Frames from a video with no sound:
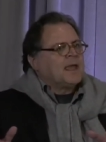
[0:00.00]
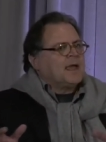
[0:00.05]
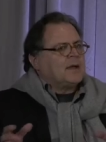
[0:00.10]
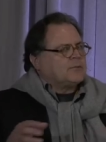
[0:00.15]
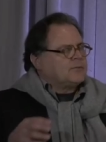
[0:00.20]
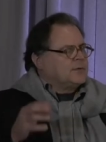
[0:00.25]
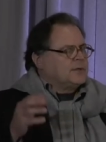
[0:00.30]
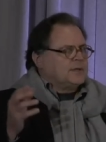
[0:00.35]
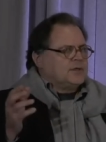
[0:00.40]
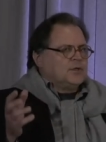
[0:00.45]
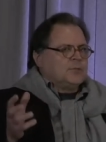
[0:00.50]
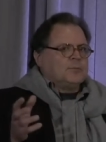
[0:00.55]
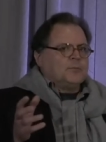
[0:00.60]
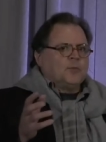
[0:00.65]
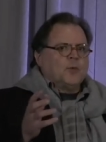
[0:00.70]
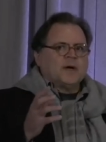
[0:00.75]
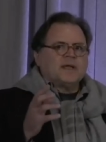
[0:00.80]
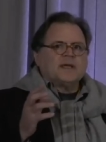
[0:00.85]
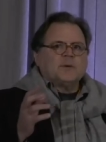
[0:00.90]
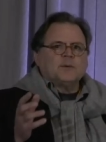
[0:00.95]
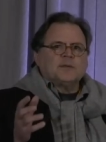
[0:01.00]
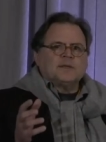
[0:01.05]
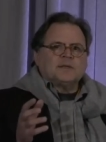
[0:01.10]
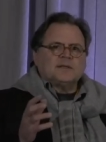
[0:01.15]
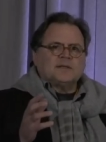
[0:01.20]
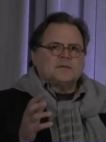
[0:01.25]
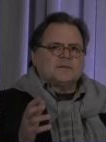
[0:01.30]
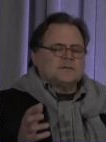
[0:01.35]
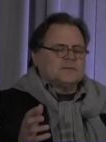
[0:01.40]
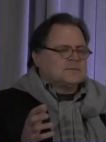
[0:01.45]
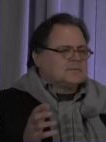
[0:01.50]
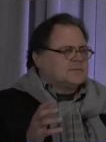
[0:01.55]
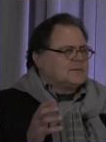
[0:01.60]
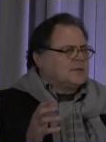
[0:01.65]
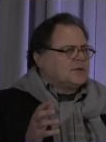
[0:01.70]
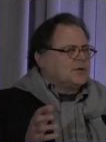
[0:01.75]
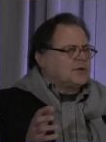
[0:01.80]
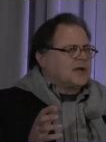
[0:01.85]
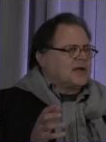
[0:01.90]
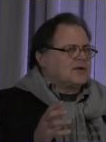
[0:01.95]
Re working with a little
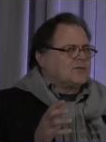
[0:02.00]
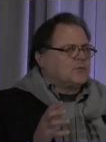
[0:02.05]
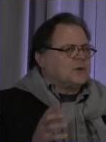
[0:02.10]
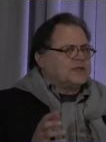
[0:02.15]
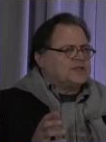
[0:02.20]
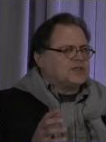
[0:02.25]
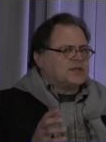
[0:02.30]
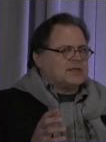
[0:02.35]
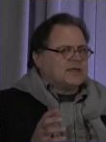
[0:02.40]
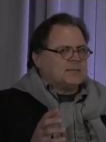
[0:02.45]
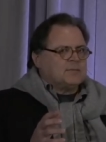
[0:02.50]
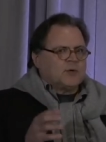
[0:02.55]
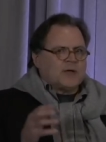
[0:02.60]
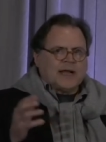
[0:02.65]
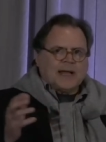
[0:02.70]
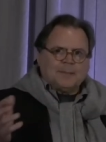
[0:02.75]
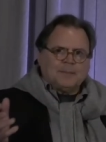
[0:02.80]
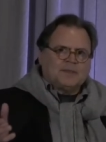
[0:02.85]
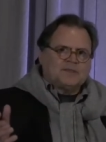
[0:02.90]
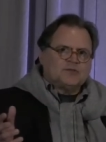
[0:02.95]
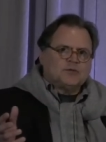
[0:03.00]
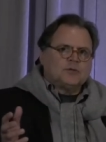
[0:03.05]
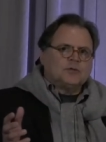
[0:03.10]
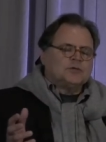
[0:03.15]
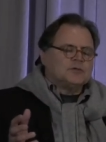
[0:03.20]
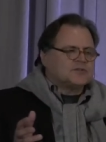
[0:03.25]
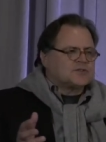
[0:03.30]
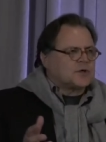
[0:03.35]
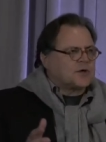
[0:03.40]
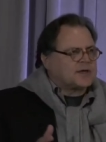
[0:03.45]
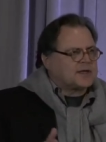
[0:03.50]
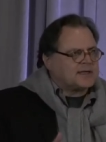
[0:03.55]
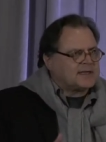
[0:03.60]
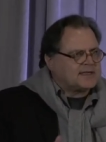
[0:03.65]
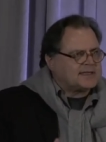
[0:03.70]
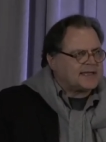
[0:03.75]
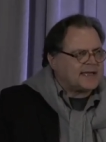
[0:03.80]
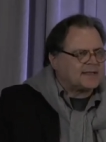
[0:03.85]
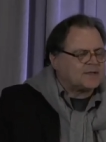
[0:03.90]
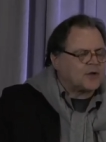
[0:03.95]
you know, kind of widget. And what happened is Google saw it at a
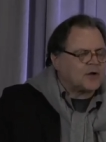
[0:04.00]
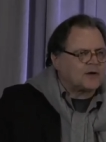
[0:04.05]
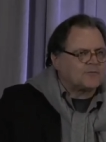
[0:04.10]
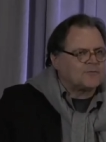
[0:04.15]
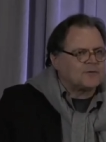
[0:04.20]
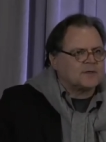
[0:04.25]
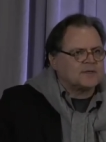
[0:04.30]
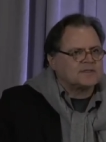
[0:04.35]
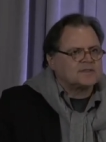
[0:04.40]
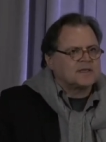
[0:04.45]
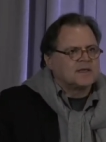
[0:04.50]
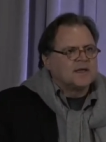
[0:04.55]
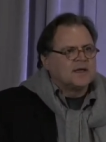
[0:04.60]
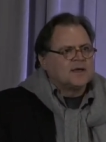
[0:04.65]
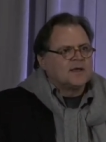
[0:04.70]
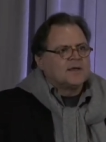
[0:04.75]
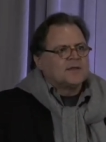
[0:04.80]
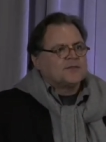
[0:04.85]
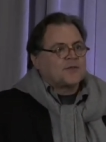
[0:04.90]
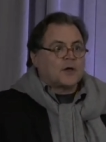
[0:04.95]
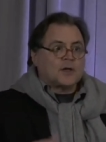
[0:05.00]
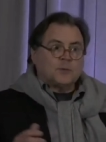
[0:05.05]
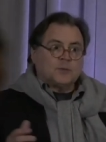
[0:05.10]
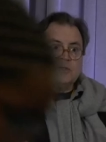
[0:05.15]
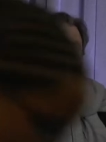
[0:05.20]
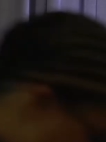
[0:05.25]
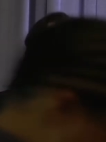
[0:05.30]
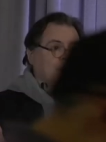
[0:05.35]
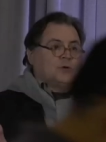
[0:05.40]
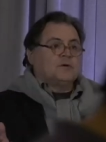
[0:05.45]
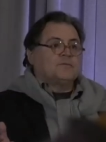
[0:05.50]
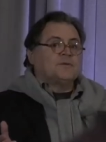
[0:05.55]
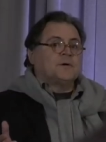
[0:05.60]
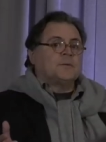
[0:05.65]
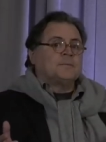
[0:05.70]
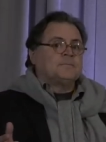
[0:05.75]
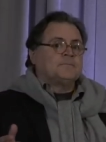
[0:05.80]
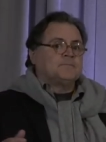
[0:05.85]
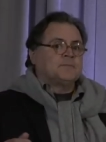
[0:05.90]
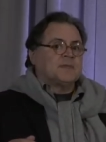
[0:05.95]
TED conference thought it was
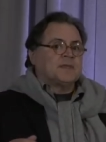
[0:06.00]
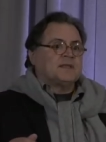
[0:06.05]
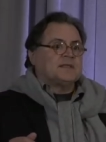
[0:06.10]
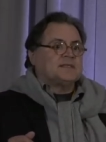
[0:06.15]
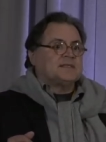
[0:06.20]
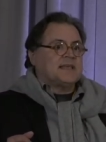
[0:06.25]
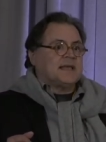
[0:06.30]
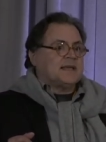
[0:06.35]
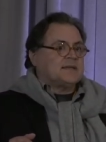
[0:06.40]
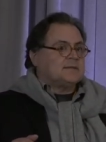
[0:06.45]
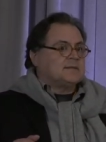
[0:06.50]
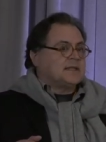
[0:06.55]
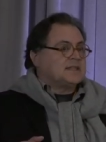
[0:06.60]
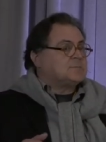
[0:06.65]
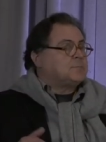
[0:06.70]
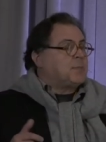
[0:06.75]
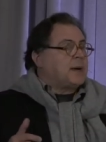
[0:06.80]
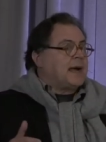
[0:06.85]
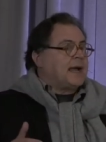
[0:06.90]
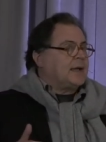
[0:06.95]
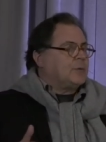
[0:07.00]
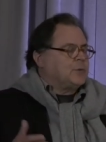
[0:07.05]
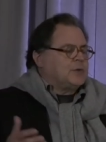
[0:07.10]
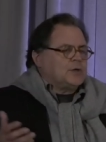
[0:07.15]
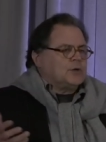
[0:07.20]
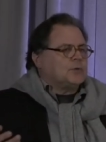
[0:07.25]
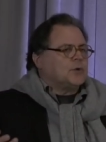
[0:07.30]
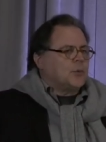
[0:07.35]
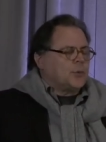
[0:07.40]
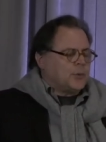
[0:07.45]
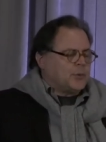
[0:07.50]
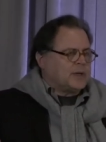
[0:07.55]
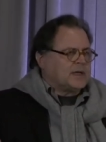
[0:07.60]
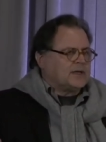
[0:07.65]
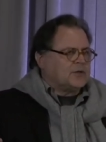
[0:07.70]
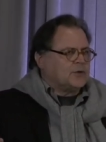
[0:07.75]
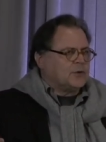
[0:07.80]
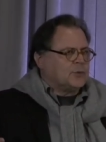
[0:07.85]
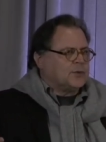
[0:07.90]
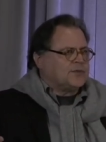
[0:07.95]
beautiful, and said, let's buy it. We don't know what we're
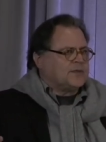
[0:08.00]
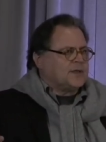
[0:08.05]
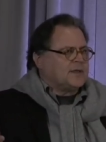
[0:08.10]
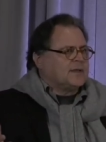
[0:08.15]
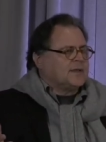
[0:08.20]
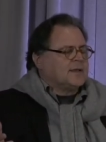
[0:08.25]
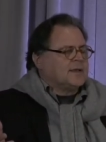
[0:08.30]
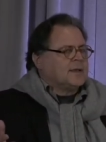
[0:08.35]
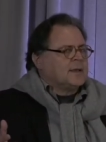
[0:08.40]
going to do with it.